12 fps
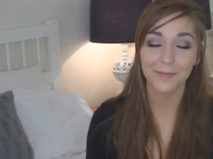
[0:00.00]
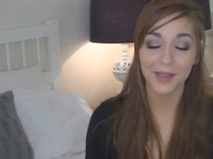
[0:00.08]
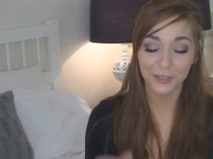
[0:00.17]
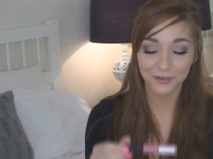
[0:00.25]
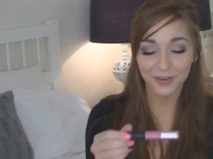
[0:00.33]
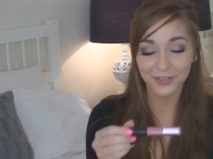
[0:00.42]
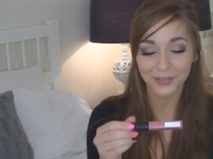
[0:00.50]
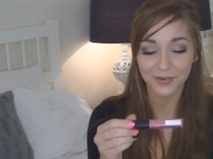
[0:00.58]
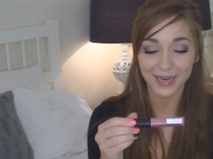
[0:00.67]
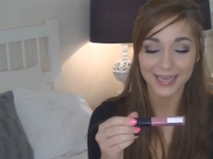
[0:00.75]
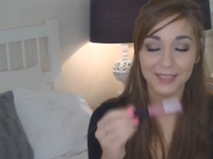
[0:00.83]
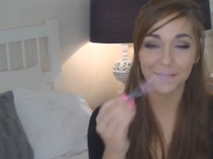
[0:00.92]
My
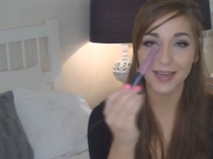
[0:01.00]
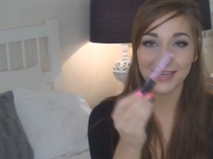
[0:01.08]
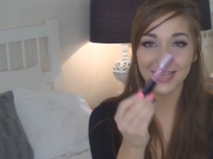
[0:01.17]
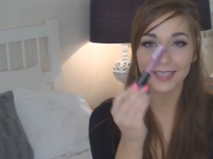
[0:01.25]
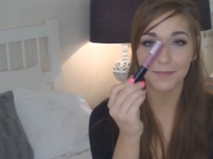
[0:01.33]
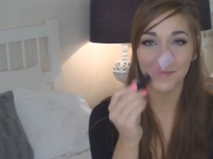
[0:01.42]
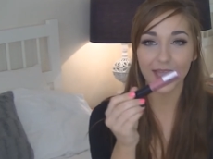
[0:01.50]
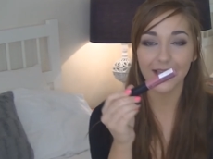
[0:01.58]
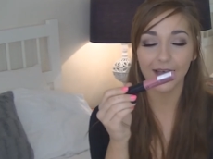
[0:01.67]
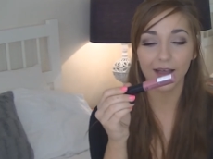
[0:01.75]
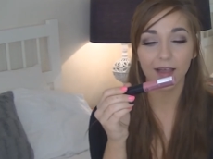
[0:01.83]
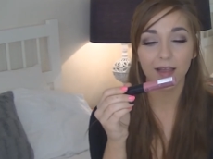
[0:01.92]
drugstore is my NYX
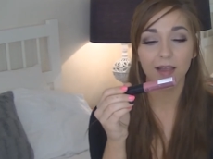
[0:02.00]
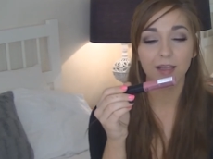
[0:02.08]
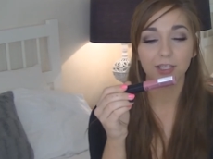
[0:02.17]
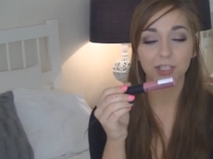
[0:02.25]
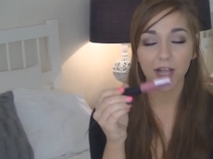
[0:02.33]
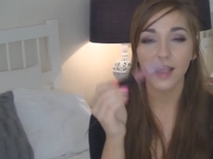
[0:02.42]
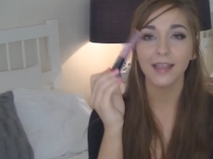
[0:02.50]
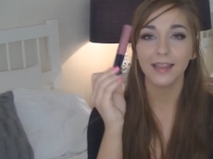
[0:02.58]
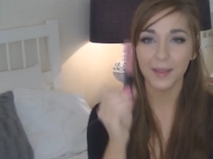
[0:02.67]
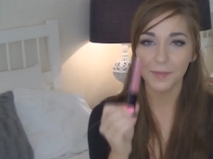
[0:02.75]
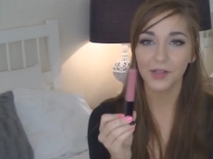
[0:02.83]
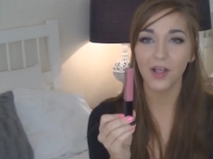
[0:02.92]
Mega Shine
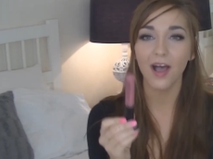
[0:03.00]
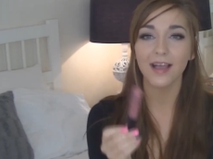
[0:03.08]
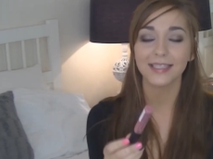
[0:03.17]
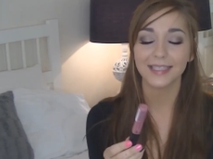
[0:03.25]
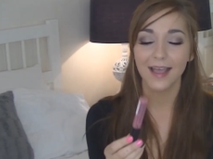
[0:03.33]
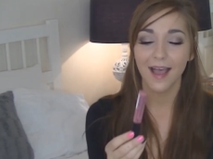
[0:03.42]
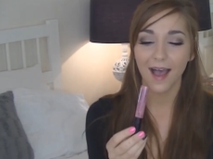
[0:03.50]
lip gloss.